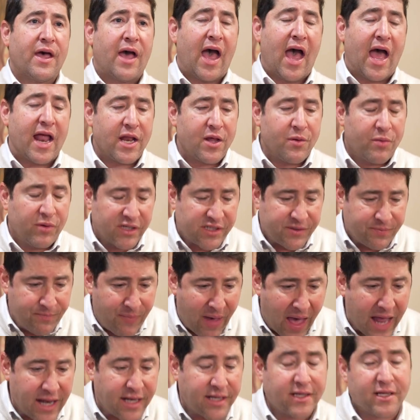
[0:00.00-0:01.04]
and he was
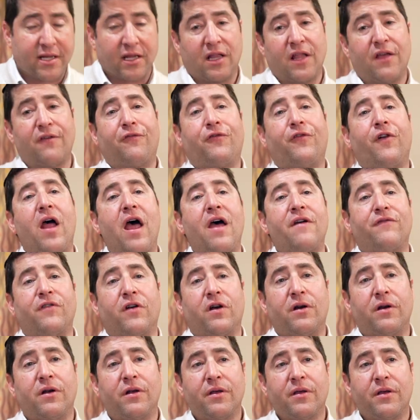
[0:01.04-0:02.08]
meant to live
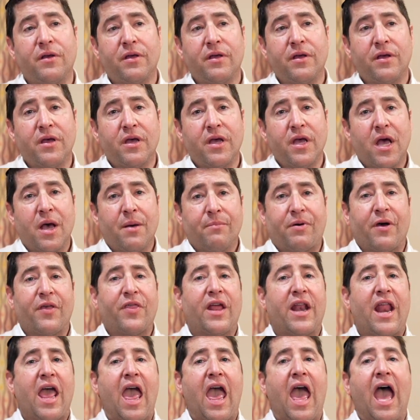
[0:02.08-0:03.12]
forever. But
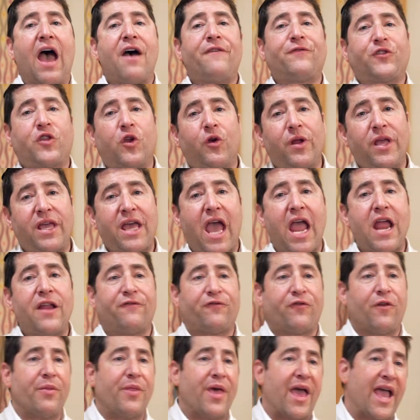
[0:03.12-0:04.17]
then after he
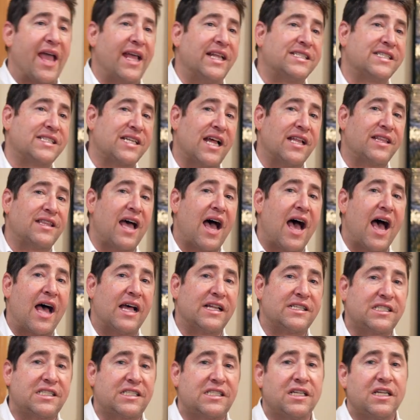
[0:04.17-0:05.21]
ate from the Eitz
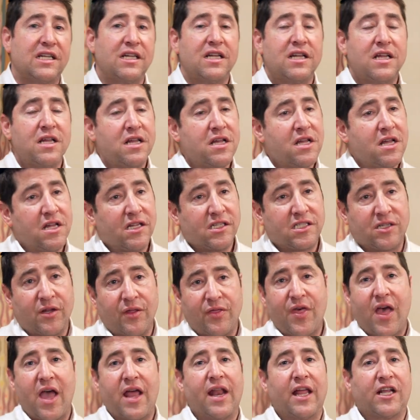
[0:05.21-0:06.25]
Hadas, so
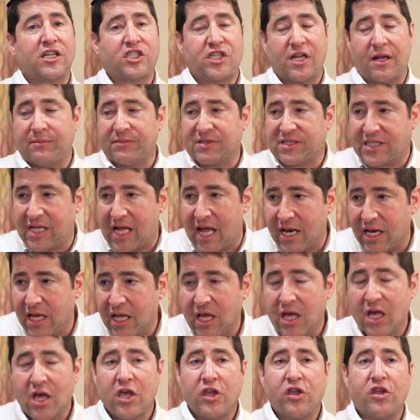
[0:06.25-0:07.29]
then Hashem
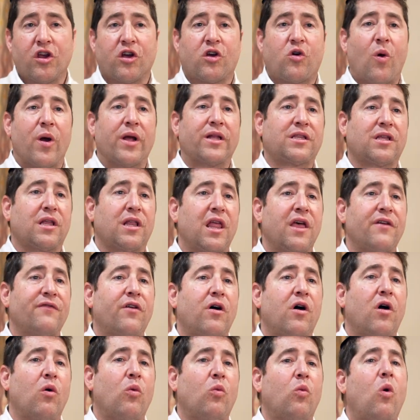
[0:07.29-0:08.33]
said, you're going to
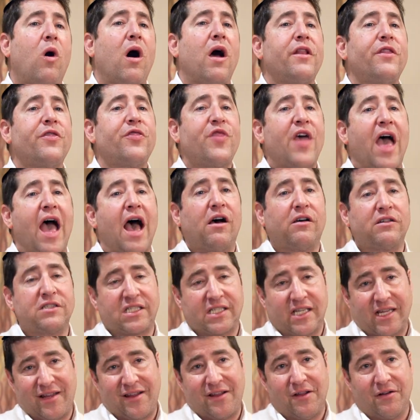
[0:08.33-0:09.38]
live
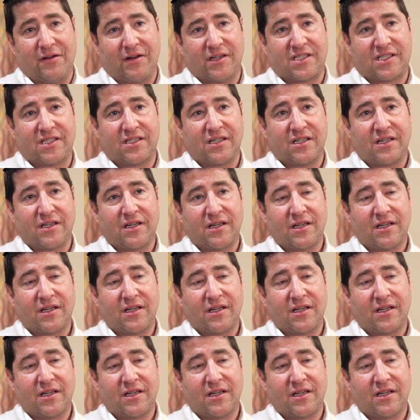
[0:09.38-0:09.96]
1,000 years.